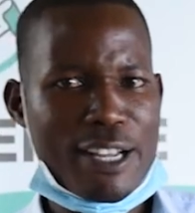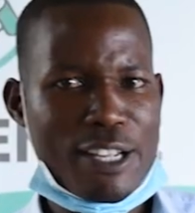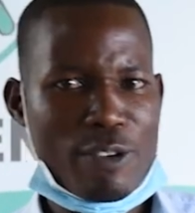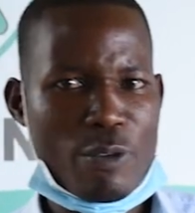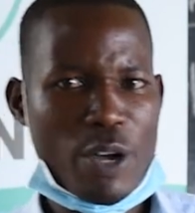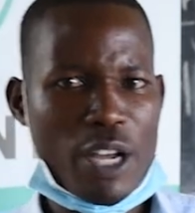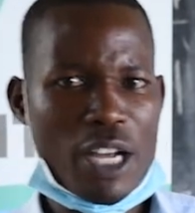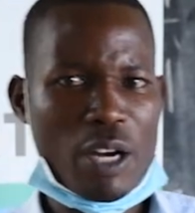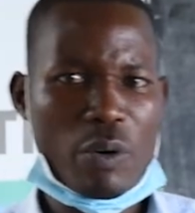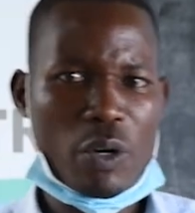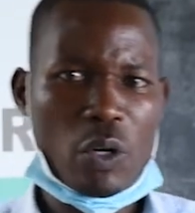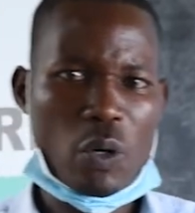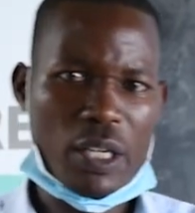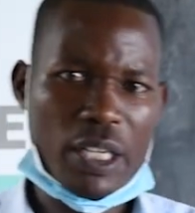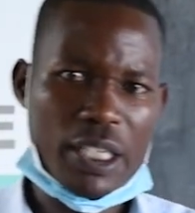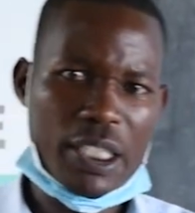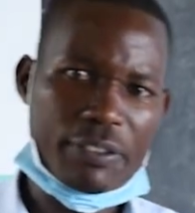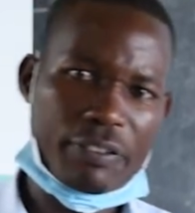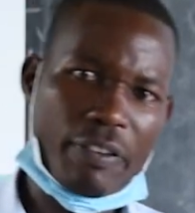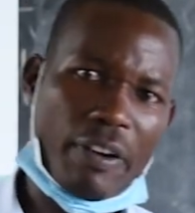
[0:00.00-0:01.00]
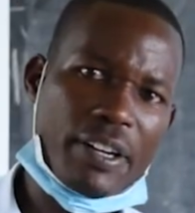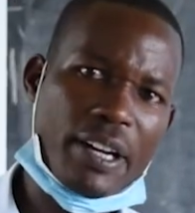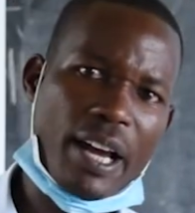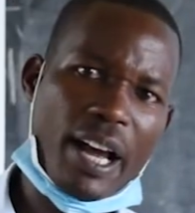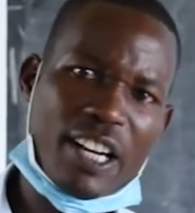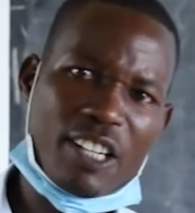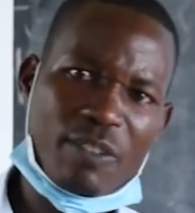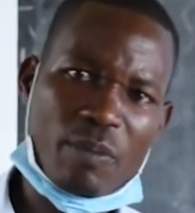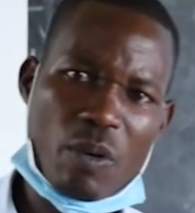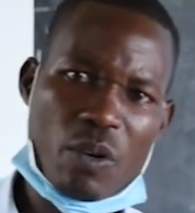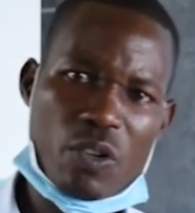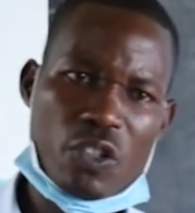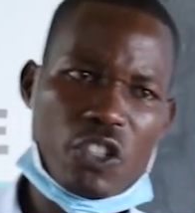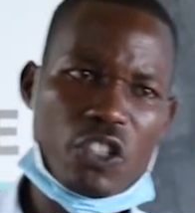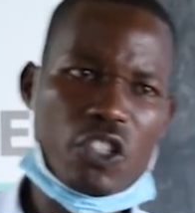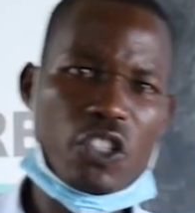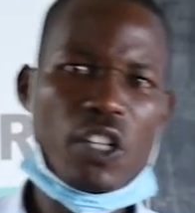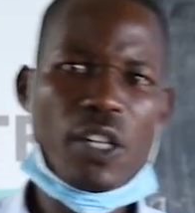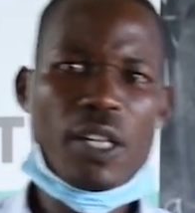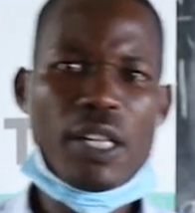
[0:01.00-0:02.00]
where we looked at different
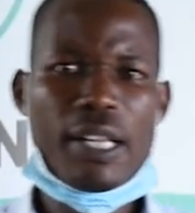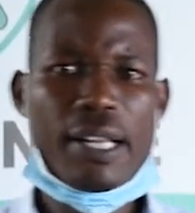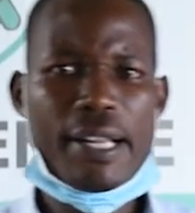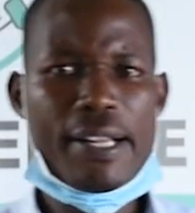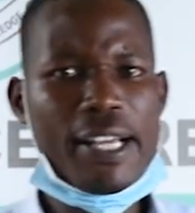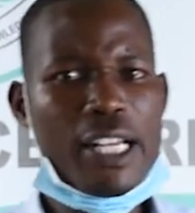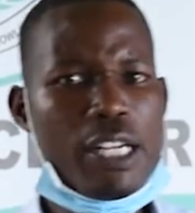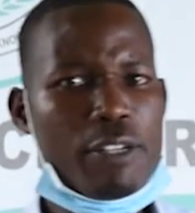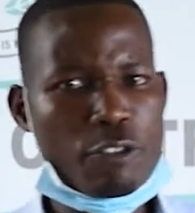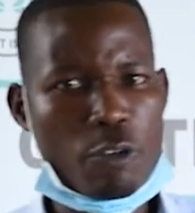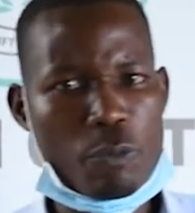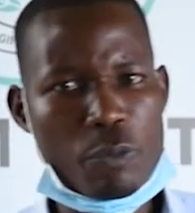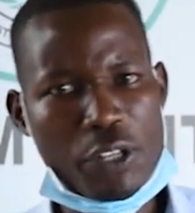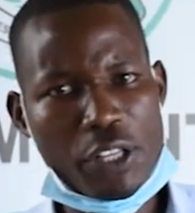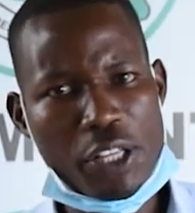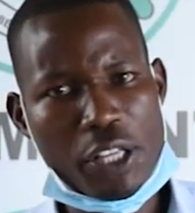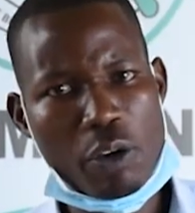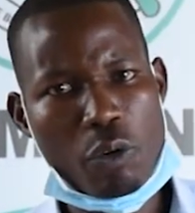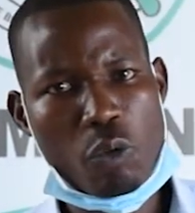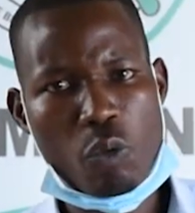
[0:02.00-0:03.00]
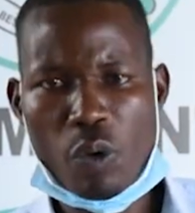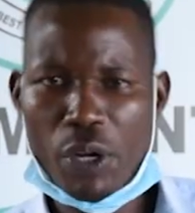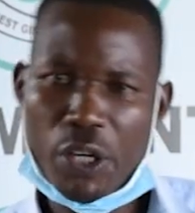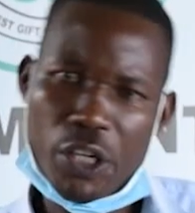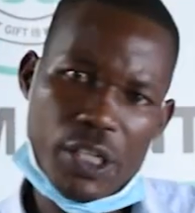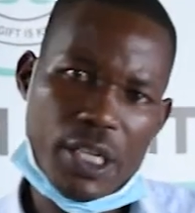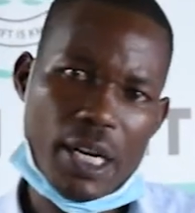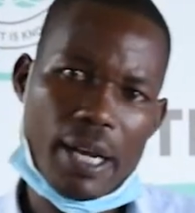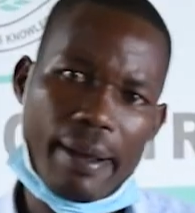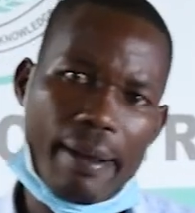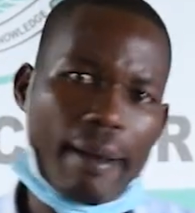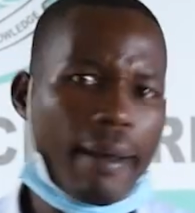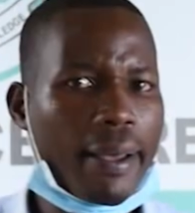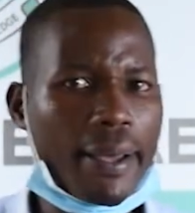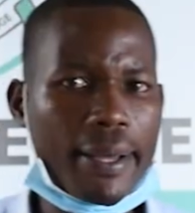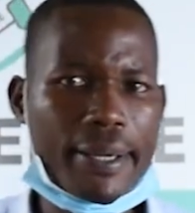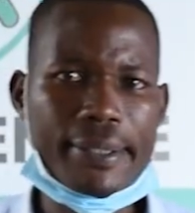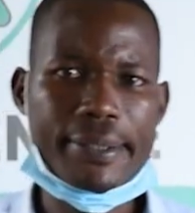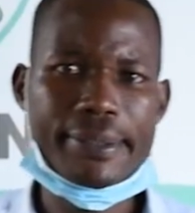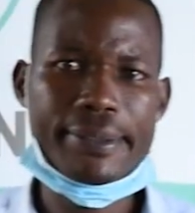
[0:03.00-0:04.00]
animals. Then from there, we went
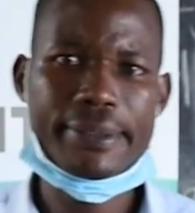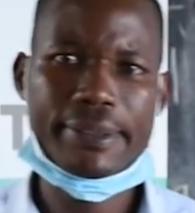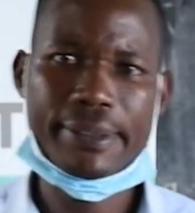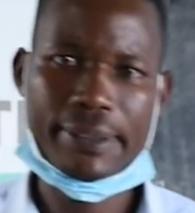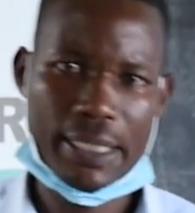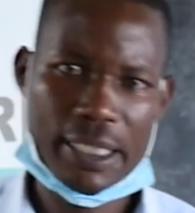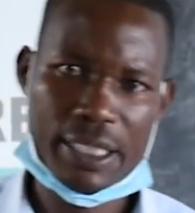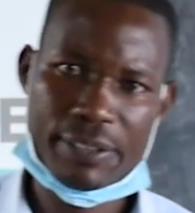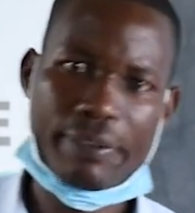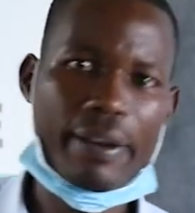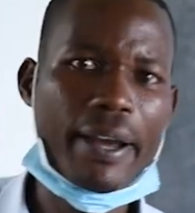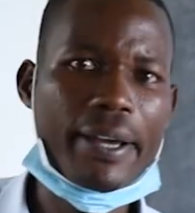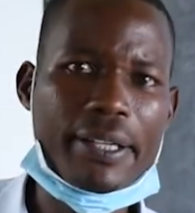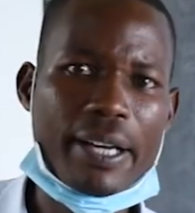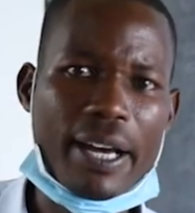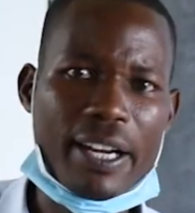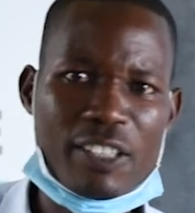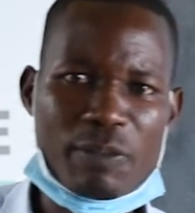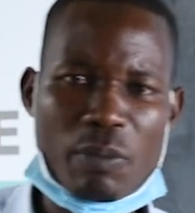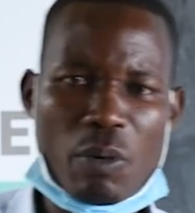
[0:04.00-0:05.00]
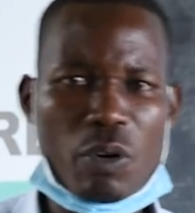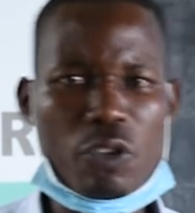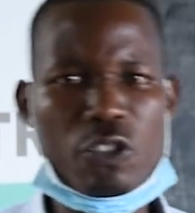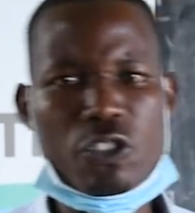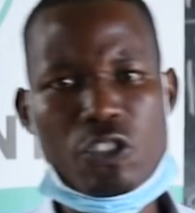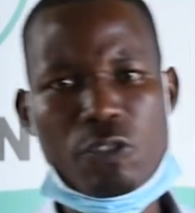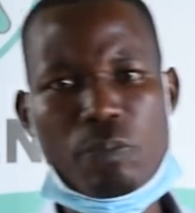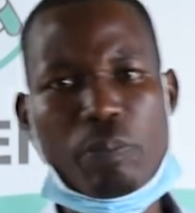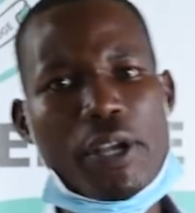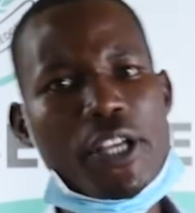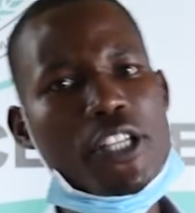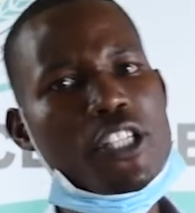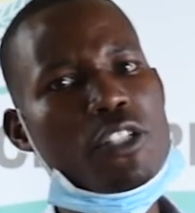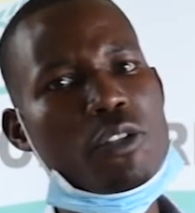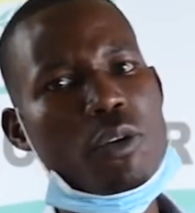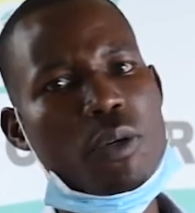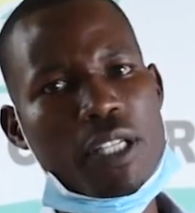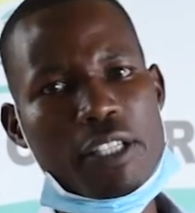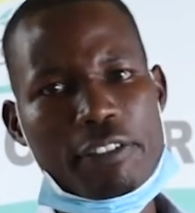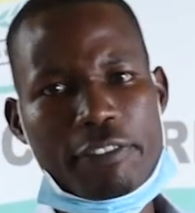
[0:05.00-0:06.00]
ahead, classified animals based
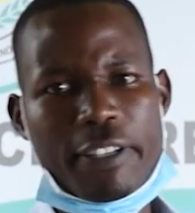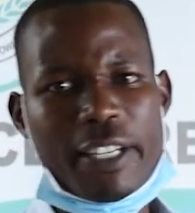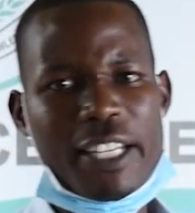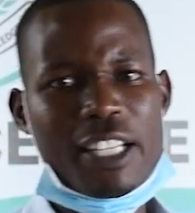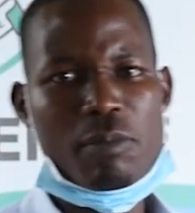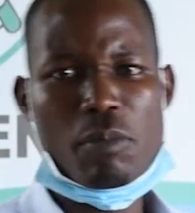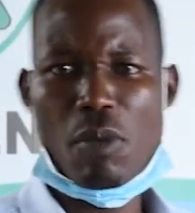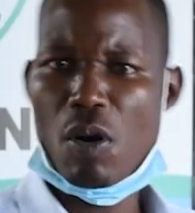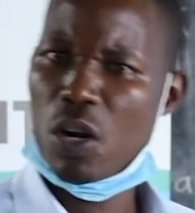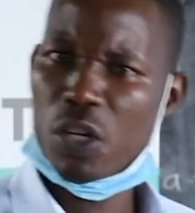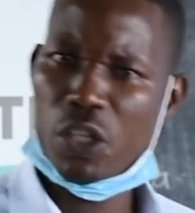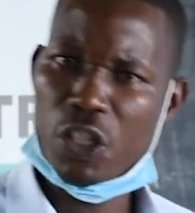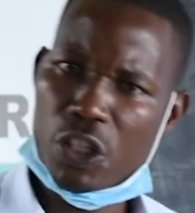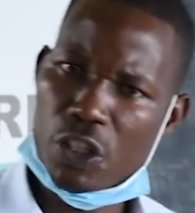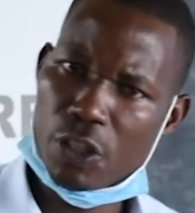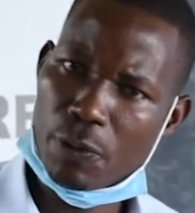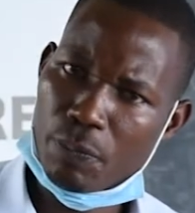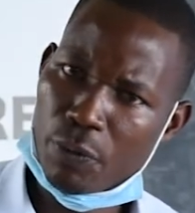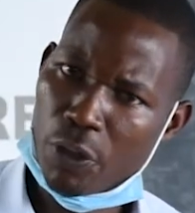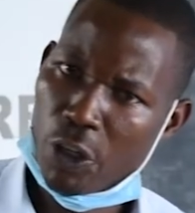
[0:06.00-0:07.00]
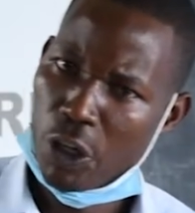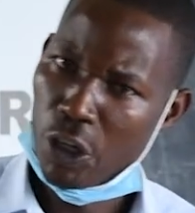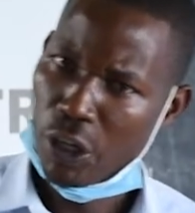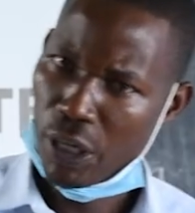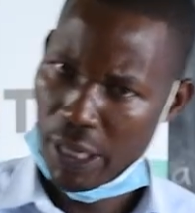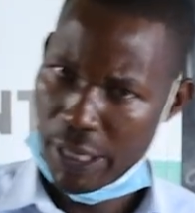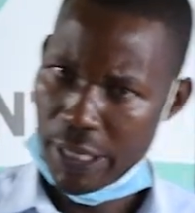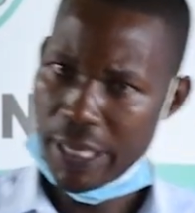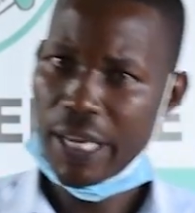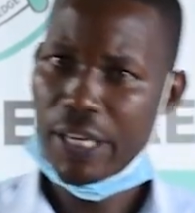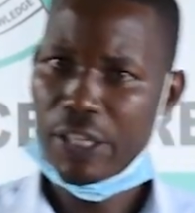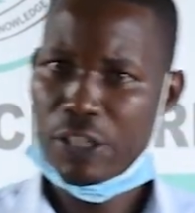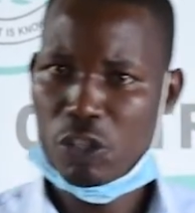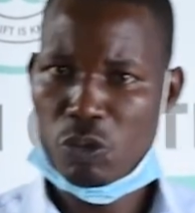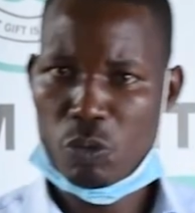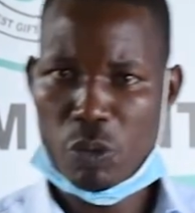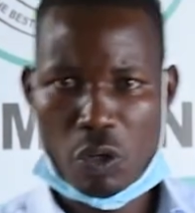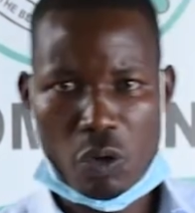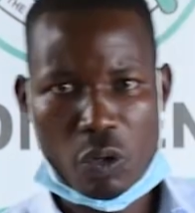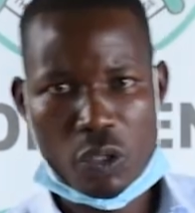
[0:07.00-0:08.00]
on the feeding modes. Yes,
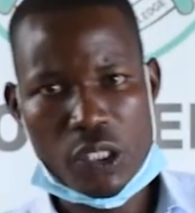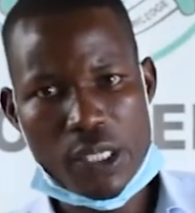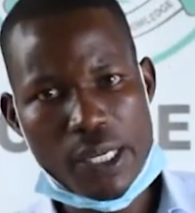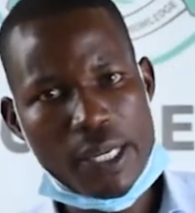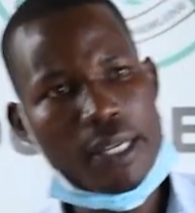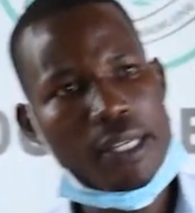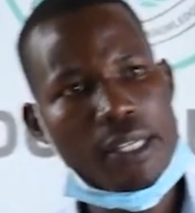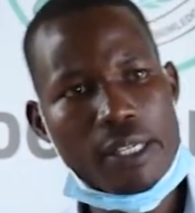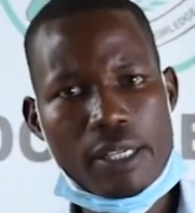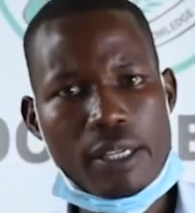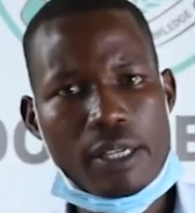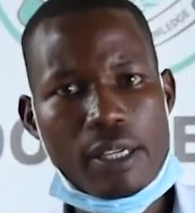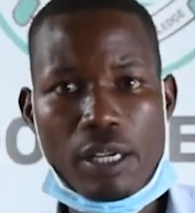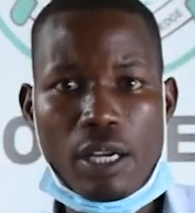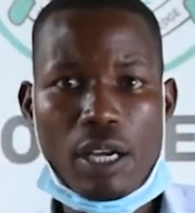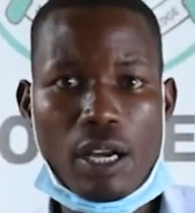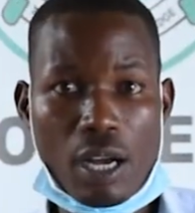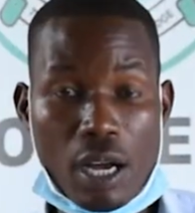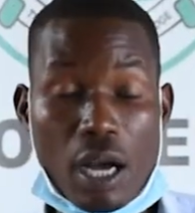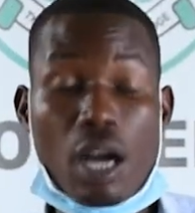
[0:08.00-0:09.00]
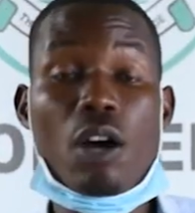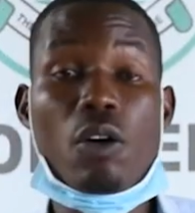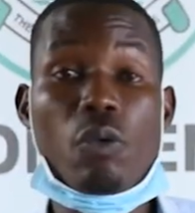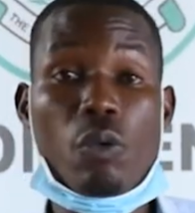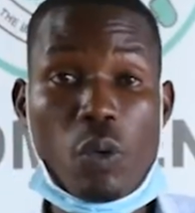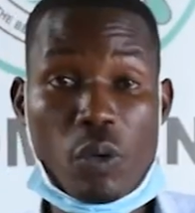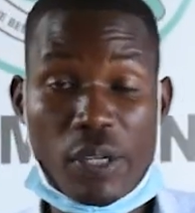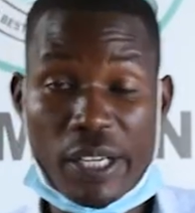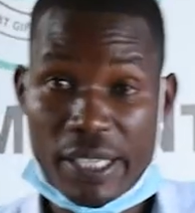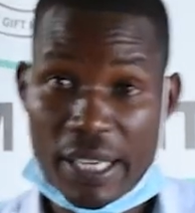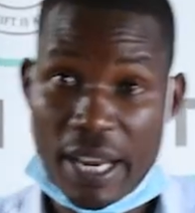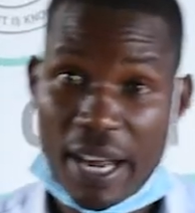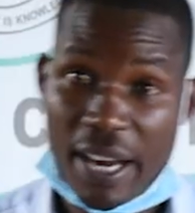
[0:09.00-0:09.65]
we continued. We looked at